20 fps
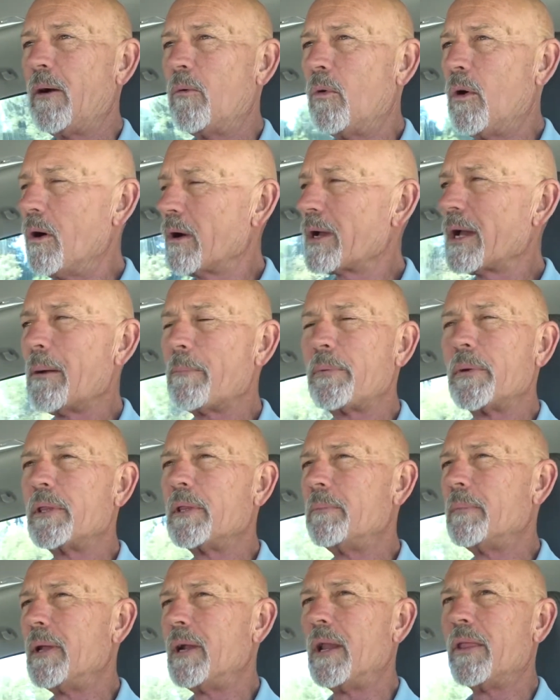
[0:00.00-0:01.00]
Woke up in
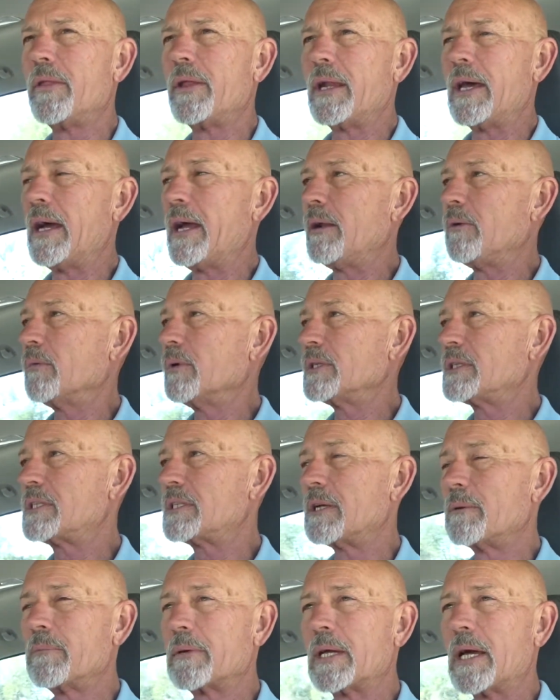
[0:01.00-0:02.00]
the middle of the night with
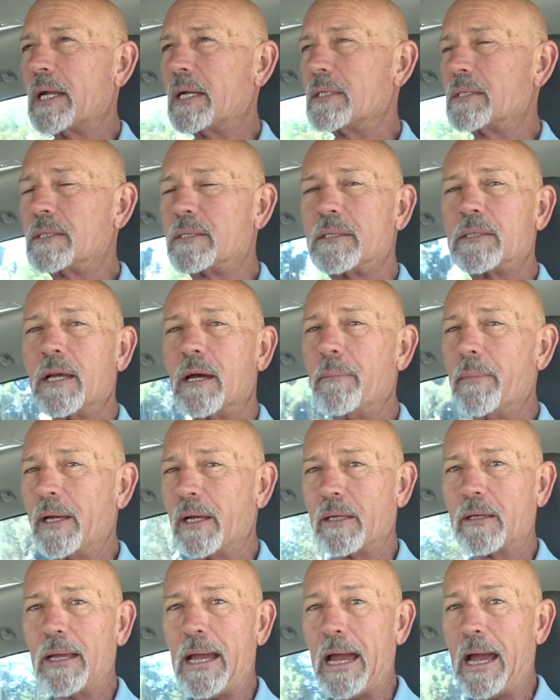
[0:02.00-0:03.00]
some kind of stomach
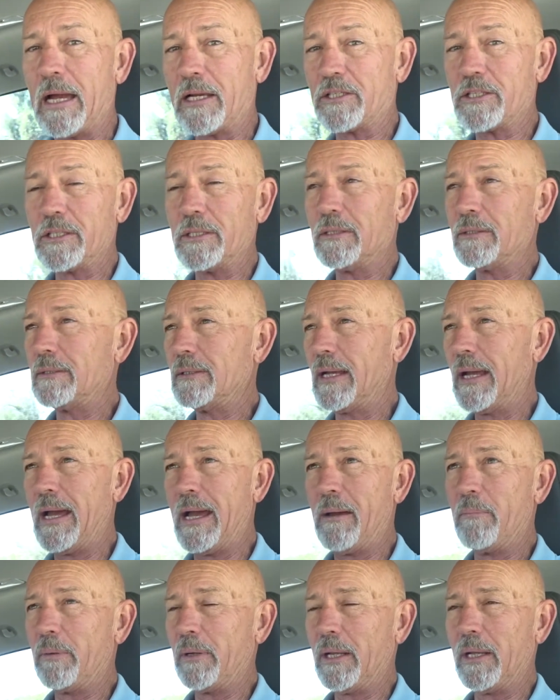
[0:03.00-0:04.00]
action
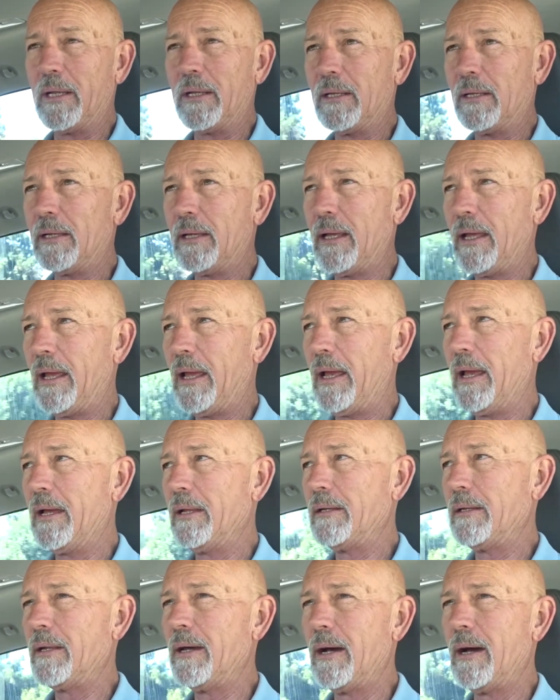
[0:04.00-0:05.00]
happening,
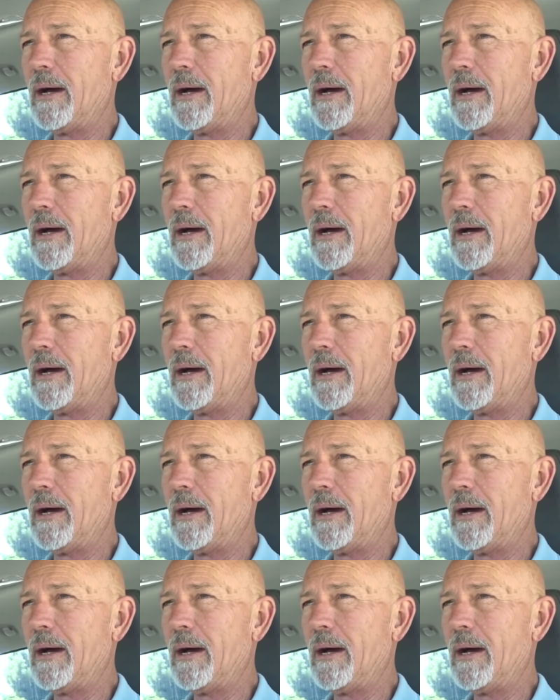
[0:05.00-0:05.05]
and